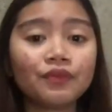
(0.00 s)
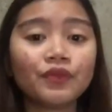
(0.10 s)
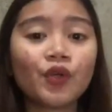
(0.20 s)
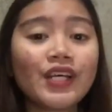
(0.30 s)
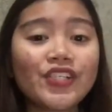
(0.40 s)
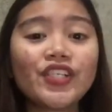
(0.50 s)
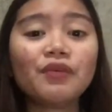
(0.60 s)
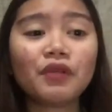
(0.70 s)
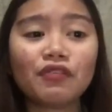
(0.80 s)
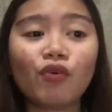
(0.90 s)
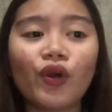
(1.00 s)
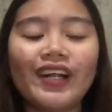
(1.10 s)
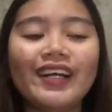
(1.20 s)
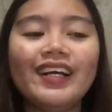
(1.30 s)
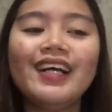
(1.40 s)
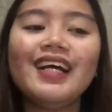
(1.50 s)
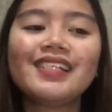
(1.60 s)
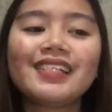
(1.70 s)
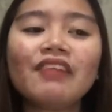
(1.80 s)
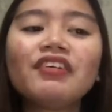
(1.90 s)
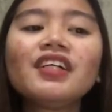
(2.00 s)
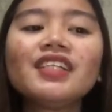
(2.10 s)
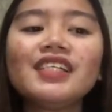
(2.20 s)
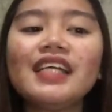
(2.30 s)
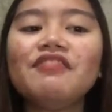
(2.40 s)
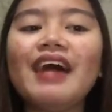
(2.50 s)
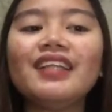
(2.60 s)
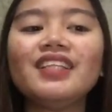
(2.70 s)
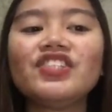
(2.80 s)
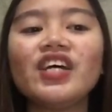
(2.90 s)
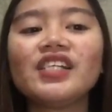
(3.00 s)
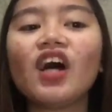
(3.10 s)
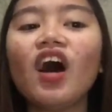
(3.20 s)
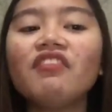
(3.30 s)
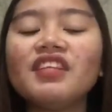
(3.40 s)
Question number 4. Several disadvantages of the